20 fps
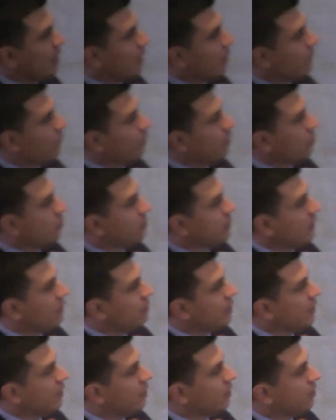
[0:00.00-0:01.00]
if we look
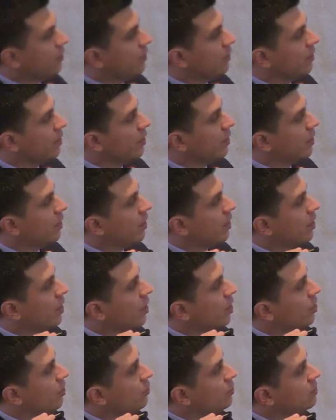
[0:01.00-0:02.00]
down here,
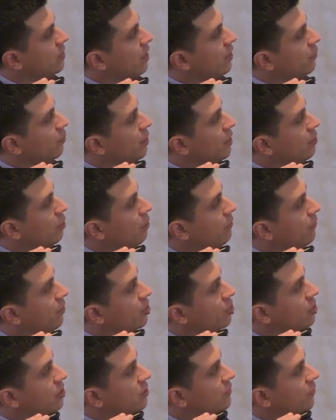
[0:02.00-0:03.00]
you'll see three
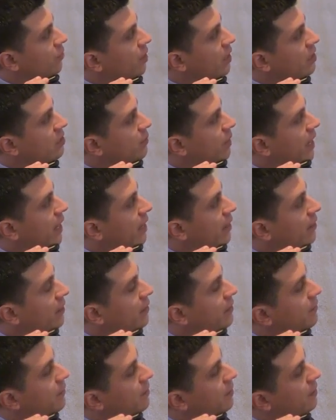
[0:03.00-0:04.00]
coefficients for each path.